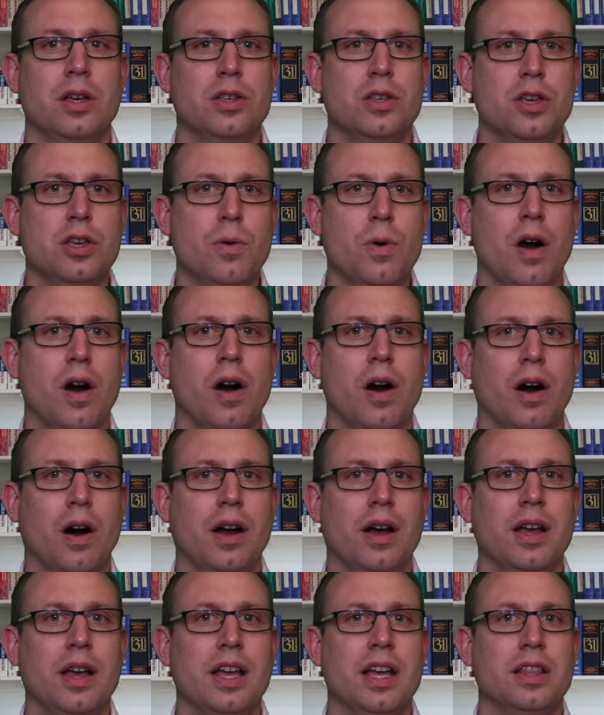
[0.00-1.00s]
You are
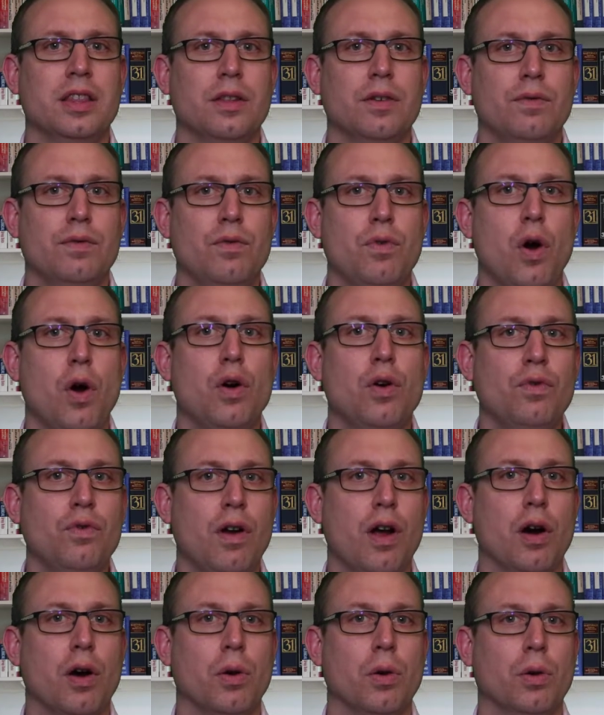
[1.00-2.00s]
in the wrong
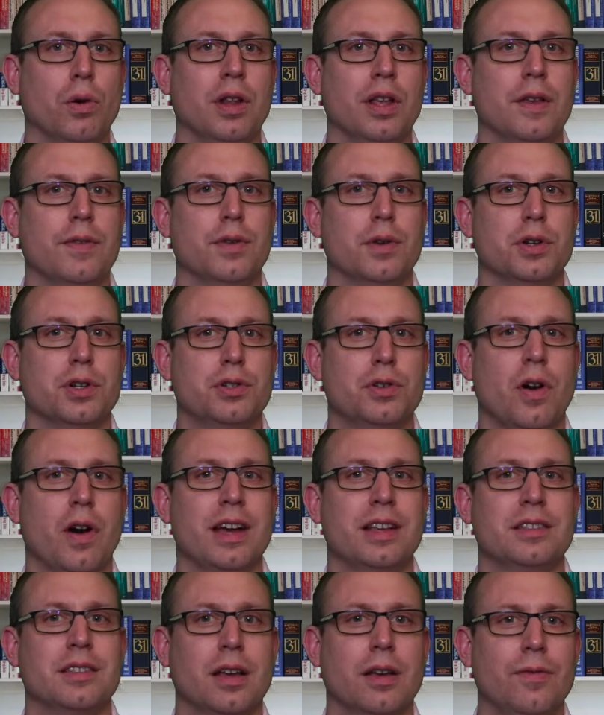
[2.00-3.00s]
role if you are trying
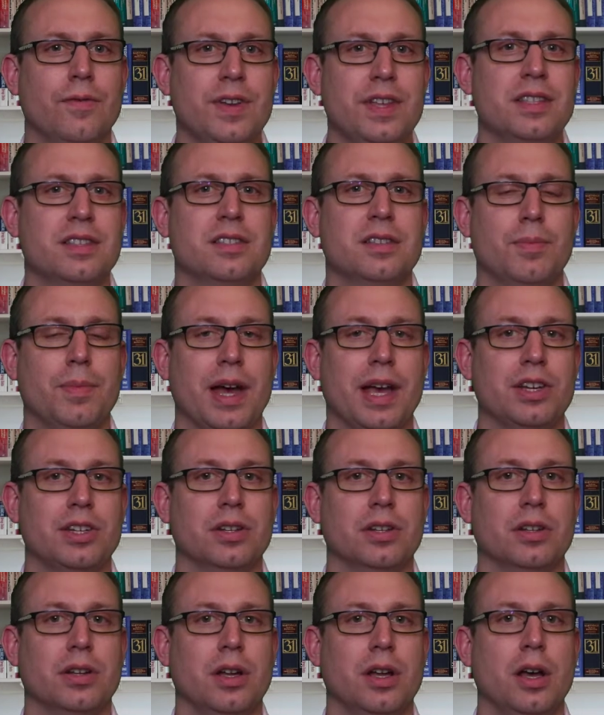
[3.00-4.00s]
to convince the
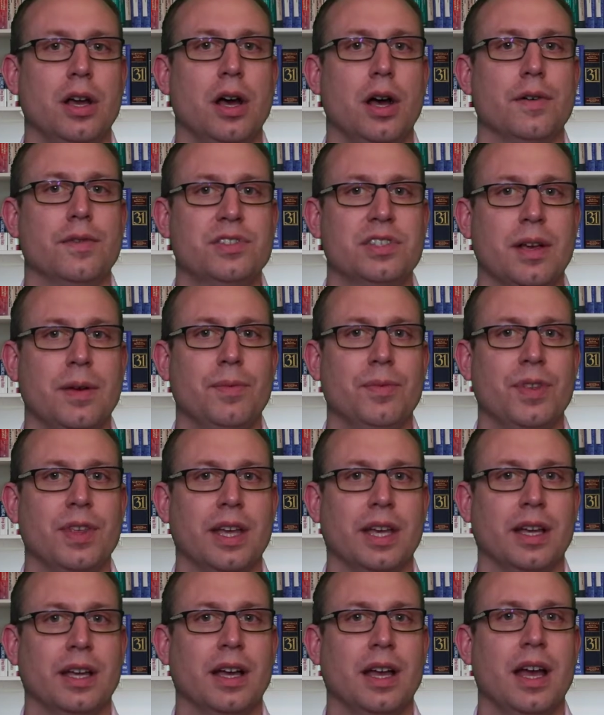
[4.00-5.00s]
patient of
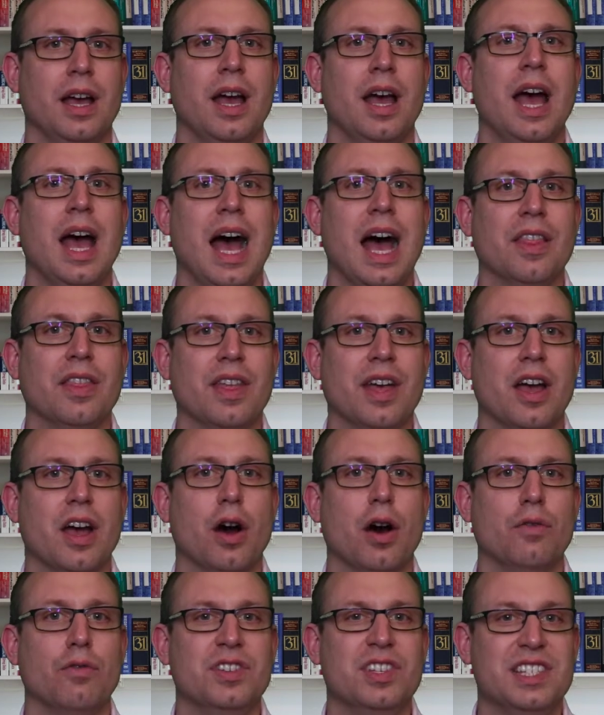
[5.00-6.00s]
something and they
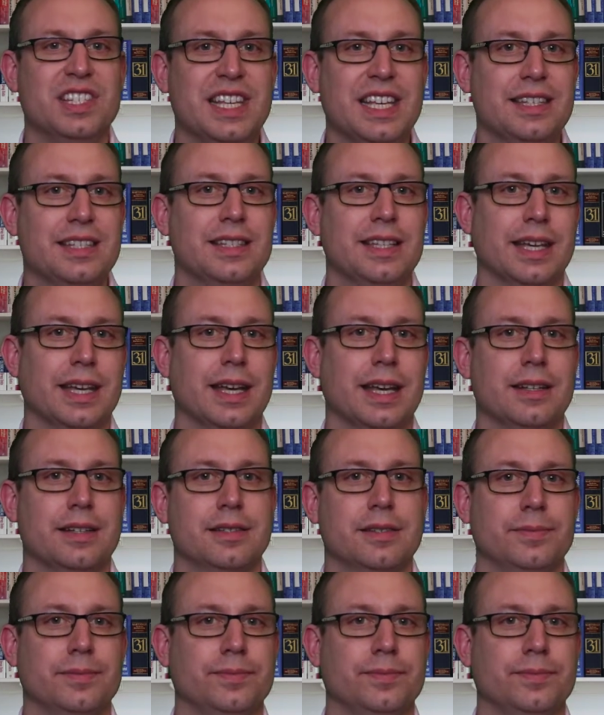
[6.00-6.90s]
are resisting it.